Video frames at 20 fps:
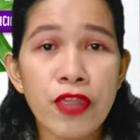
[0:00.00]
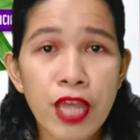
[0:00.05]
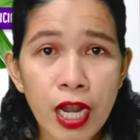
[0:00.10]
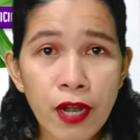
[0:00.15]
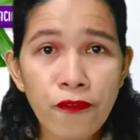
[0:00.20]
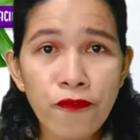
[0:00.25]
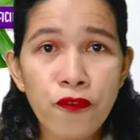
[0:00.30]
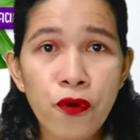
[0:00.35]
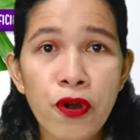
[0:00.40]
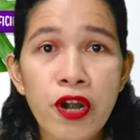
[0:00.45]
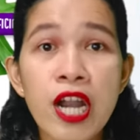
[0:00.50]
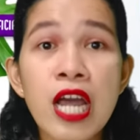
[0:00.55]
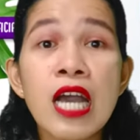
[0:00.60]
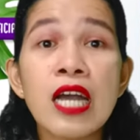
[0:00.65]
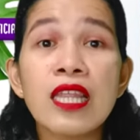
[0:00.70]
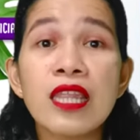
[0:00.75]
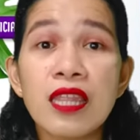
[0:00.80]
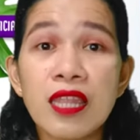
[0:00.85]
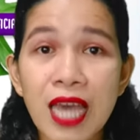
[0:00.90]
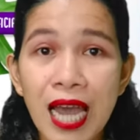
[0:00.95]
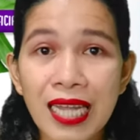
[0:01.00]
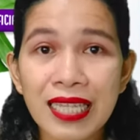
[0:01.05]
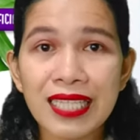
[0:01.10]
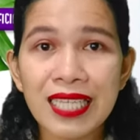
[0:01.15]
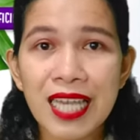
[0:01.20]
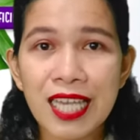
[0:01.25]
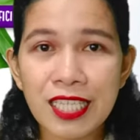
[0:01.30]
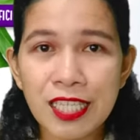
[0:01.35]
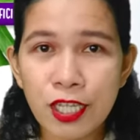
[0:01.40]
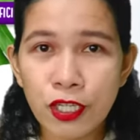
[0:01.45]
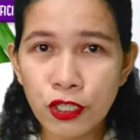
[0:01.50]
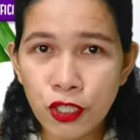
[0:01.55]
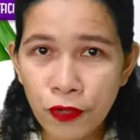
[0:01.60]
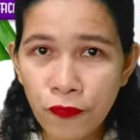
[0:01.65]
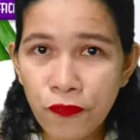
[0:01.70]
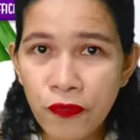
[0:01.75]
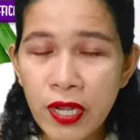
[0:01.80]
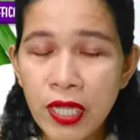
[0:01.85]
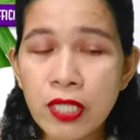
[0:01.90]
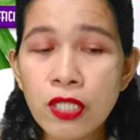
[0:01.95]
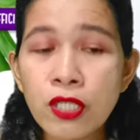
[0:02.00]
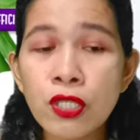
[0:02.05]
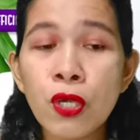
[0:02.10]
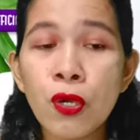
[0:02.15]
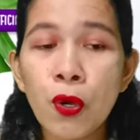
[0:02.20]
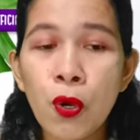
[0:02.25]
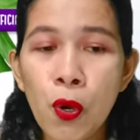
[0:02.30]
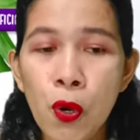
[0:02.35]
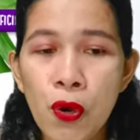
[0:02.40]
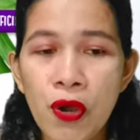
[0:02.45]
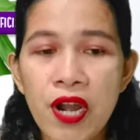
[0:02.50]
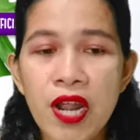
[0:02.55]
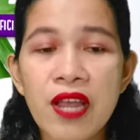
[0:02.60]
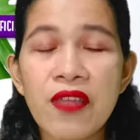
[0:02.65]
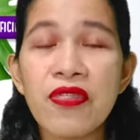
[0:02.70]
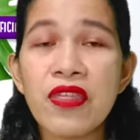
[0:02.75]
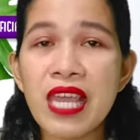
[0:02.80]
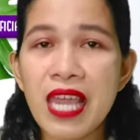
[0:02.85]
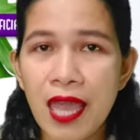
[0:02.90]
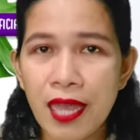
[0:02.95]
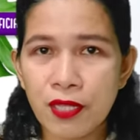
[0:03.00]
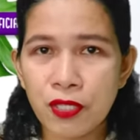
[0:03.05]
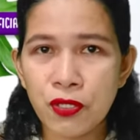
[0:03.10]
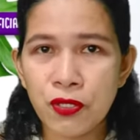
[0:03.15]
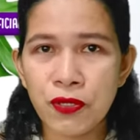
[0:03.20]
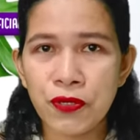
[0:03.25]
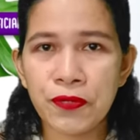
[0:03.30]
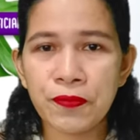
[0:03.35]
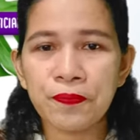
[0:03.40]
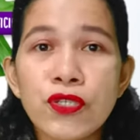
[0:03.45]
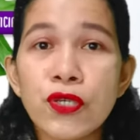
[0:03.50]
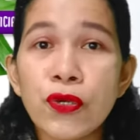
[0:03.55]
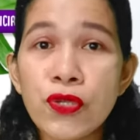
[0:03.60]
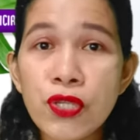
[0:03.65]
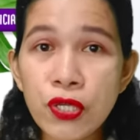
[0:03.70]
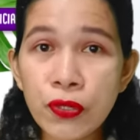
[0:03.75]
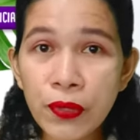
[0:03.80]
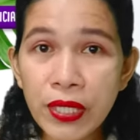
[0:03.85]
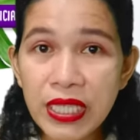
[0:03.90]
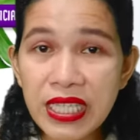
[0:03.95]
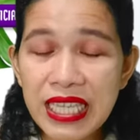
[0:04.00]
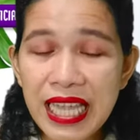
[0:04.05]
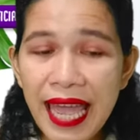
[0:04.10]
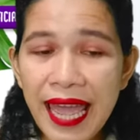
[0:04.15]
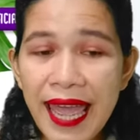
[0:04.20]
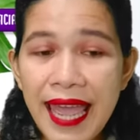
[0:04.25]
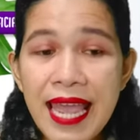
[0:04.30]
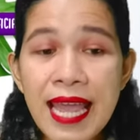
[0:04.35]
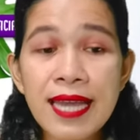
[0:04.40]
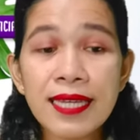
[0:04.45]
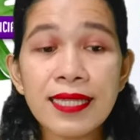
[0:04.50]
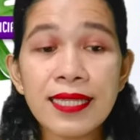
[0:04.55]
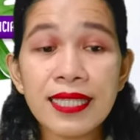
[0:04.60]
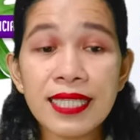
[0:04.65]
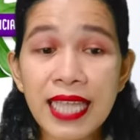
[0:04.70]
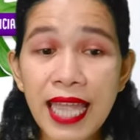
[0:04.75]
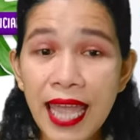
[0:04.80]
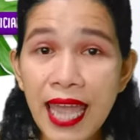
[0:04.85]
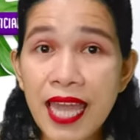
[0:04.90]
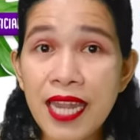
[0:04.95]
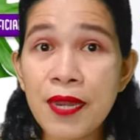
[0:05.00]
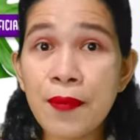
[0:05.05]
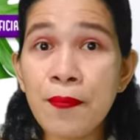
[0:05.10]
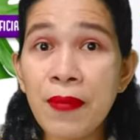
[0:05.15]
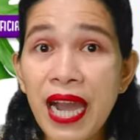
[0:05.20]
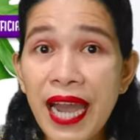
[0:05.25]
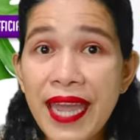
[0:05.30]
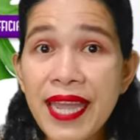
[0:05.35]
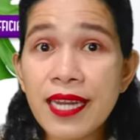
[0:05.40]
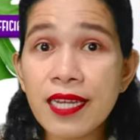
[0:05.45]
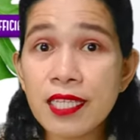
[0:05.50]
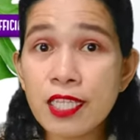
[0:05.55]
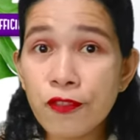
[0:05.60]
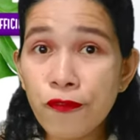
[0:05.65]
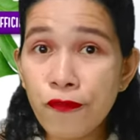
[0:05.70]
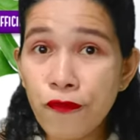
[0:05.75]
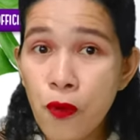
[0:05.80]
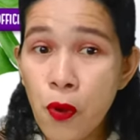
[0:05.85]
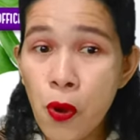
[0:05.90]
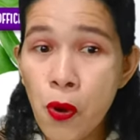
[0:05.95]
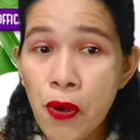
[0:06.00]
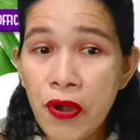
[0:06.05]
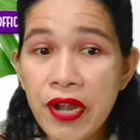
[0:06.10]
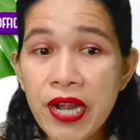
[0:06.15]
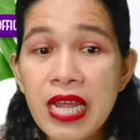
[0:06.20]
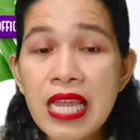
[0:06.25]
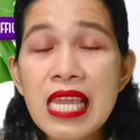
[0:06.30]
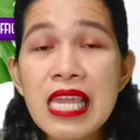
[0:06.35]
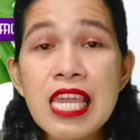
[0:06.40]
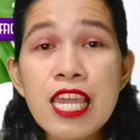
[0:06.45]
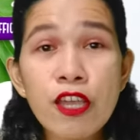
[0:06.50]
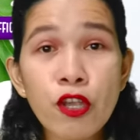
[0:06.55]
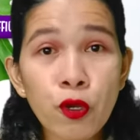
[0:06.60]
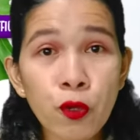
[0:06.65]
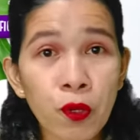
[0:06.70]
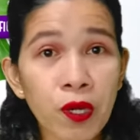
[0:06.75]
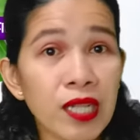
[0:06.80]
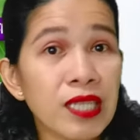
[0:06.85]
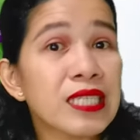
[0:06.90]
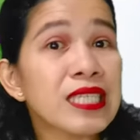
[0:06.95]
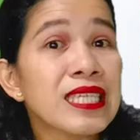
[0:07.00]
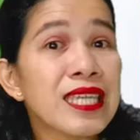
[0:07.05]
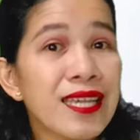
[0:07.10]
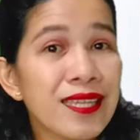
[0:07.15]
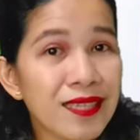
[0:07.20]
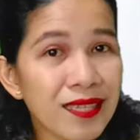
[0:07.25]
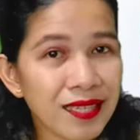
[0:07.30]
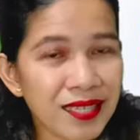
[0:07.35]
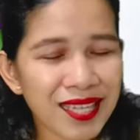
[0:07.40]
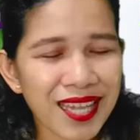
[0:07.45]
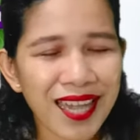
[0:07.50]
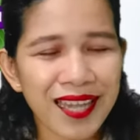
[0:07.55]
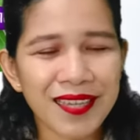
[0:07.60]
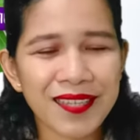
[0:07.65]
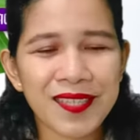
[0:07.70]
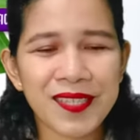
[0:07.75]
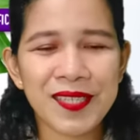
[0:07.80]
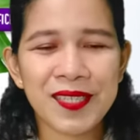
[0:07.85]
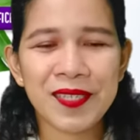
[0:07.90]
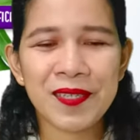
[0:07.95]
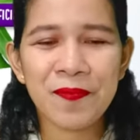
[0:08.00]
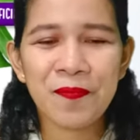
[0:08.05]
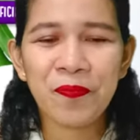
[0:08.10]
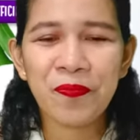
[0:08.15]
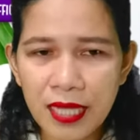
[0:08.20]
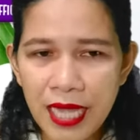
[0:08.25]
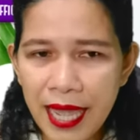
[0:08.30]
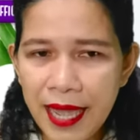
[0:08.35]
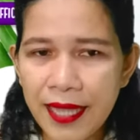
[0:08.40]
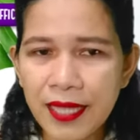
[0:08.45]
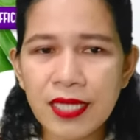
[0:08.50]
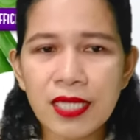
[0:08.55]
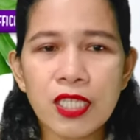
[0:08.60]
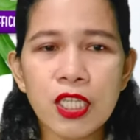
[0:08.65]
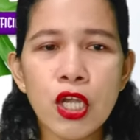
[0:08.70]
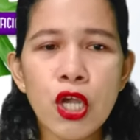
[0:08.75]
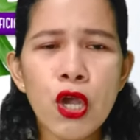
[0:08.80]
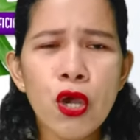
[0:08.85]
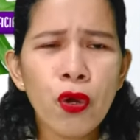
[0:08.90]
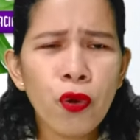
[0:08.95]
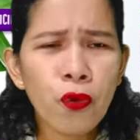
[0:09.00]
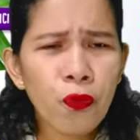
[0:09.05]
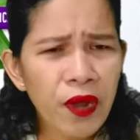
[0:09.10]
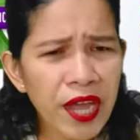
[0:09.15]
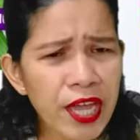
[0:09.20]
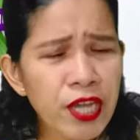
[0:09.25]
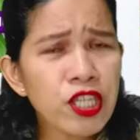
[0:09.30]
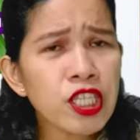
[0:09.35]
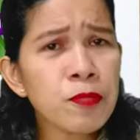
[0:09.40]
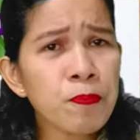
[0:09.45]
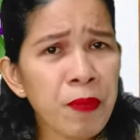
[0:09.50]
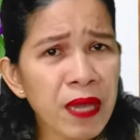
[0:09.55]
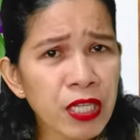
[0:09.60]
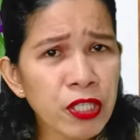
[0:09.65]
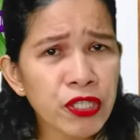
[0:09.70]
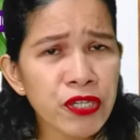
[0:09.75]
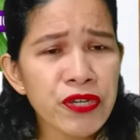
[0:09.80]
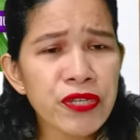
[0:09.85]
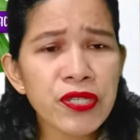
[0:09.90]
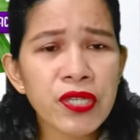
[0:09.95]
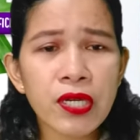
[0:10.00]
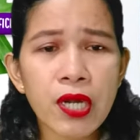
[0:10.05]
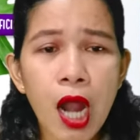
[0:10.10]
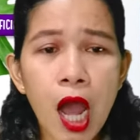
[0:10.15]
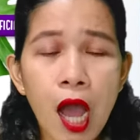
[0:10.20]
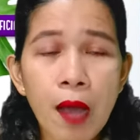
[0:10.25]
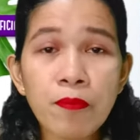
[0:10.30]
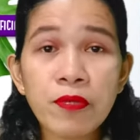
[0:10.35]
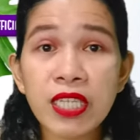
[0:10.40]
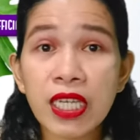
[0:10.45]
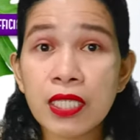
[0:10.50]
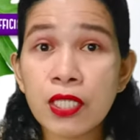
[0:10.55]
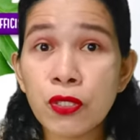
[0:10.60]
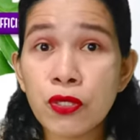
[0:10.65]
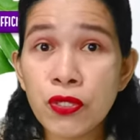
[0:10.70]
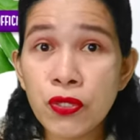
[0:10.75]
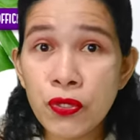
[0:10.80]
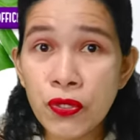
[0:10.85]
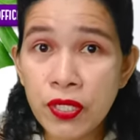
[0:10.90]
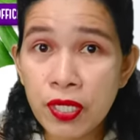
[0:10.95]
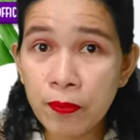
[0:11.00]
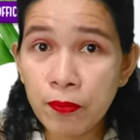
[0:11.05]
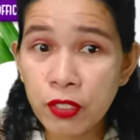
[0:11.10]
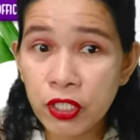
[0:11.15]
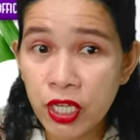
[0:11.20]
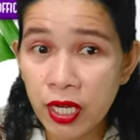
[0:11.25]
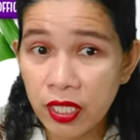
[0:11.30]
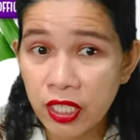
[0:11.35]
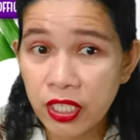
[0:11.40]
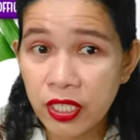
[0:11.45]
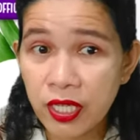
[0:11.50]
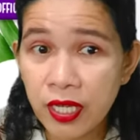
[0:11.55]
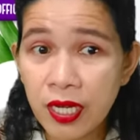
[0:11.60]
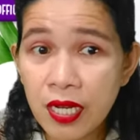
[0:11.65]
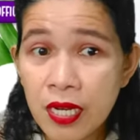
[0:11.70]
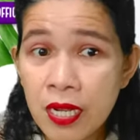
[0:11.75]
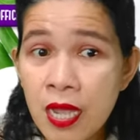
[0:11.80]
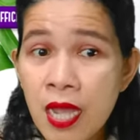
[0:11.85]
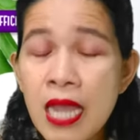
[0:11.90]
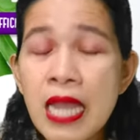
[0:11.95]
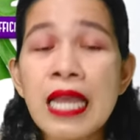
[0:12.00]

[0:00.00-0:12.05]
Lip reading: Therefore, that is the difference or the answer. So you would say 10 minus 4 equals 6. Next, we use pictures or objects to do subtraction.